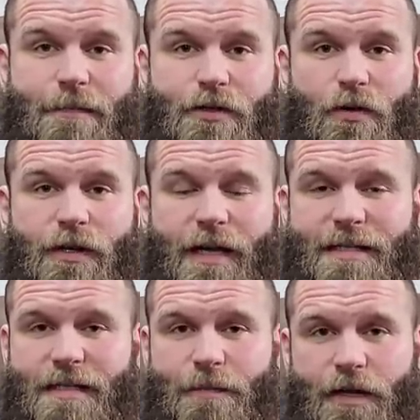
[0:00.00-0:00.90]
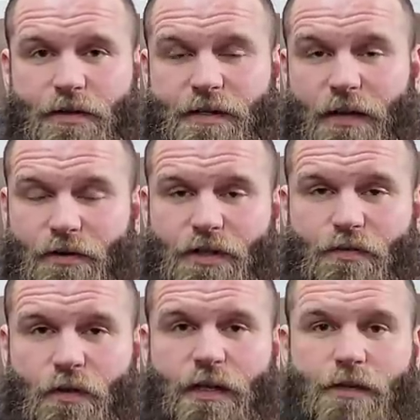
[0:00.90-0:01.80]
I'm showing you guys these pictures that are
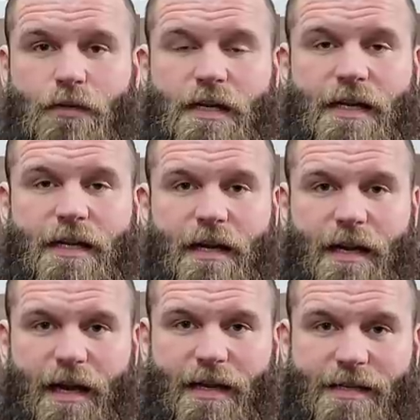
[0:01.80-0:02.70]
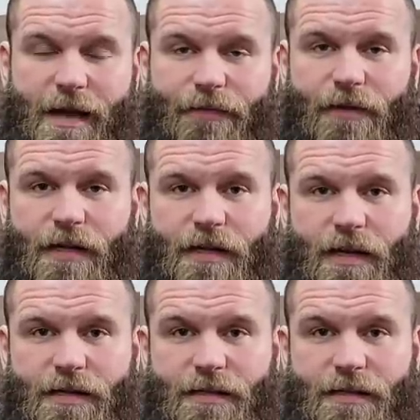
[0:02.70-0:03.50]
just really unique and definitely uh,